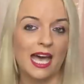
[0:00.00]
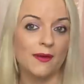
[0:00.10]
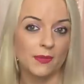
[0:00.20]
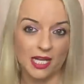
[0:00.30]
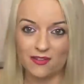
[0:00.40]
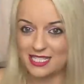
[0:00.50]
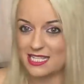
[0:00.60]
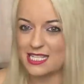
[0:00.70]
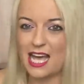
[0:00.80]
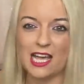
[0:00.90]
um, but I know it
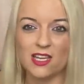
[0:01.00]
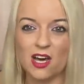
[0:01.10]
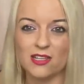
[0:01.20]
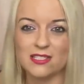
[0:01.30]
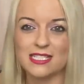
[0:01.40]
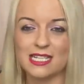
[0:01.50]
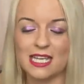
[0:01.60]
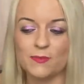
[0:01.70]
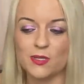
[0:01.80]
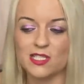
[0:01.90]
says that I can't
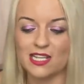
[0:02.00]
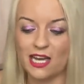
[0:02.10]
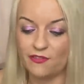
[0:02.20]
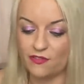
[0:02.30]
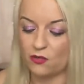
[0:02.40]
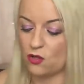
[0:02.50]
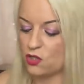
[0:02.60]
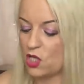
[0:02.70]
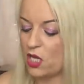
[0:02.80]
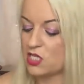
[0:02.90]
sleep until I feel your
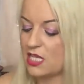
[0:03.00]
touch.